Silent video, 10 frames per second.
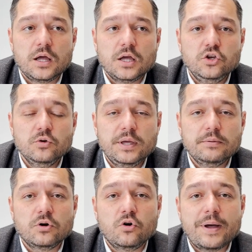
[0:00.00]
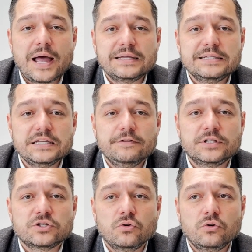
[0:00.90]
You'll be able to go back and see if
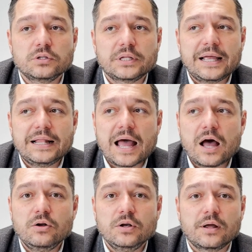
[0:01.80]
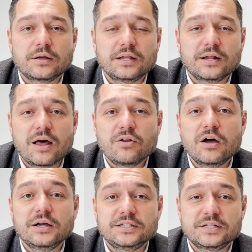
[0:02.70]
it's sold and how long
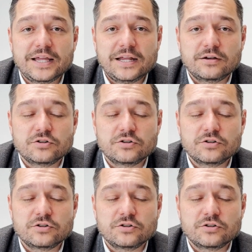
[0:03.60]
it stayed there.